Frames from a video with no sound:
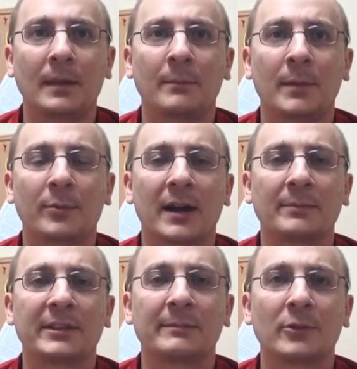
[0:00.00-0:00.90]
But
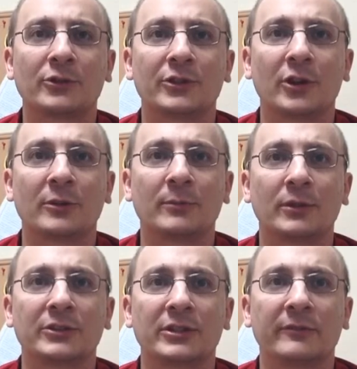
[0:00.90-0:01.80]
perhaps his most notable
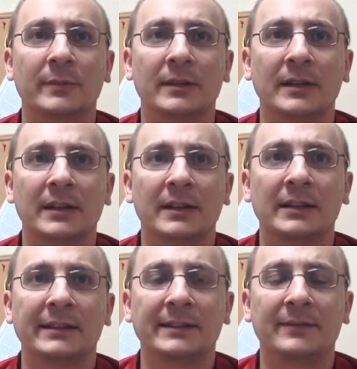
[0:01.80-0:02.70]
achievement
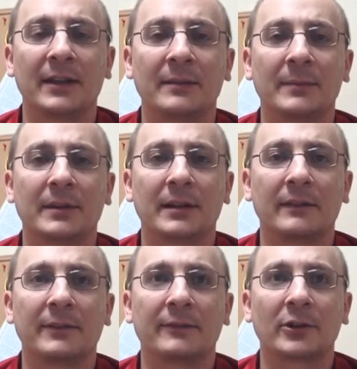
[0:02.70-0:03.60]
is the development
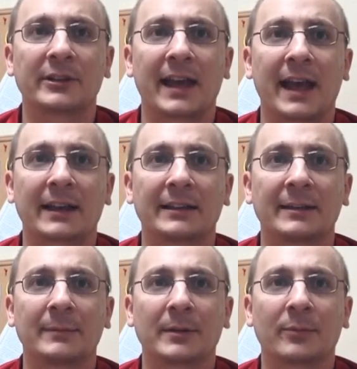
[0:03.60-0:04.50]
of the first
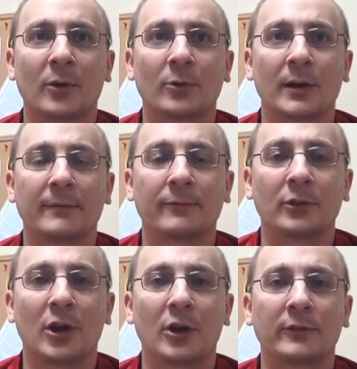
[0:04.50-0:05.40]
academic program for
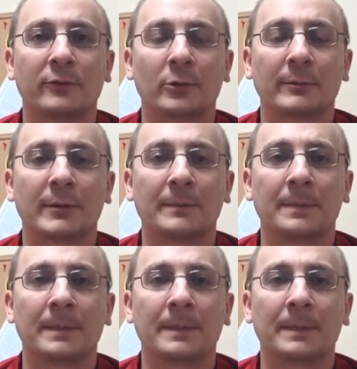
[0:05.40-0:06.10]
law enforcement.